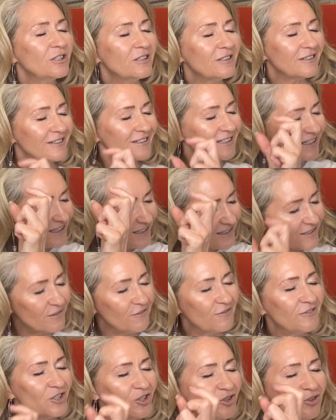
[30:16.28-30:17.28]
the
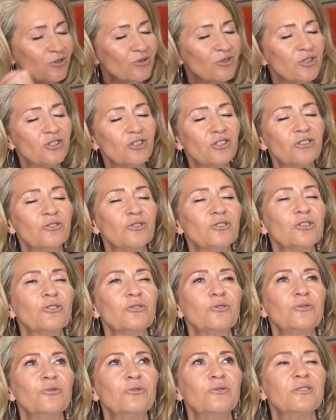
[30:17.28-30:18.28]
individuals to
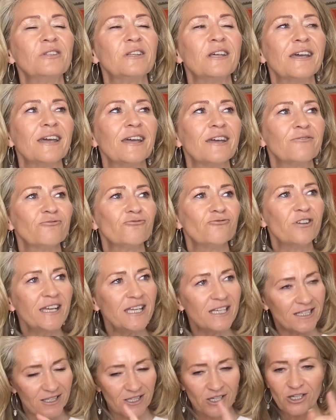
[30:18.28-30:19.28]
do their
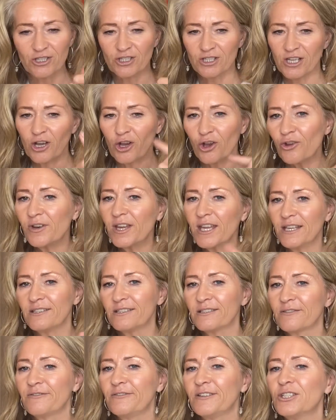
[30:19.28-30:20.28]
research, own
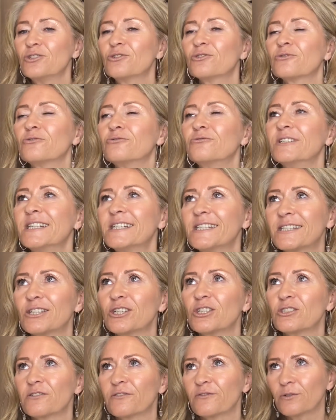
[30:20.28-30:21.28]
individual
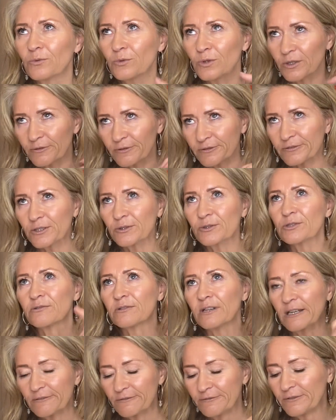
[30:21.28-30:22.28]
research for what feels
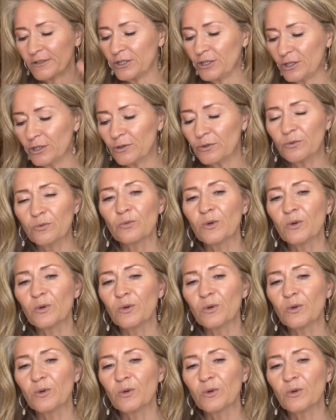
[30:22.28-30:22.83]
right for you.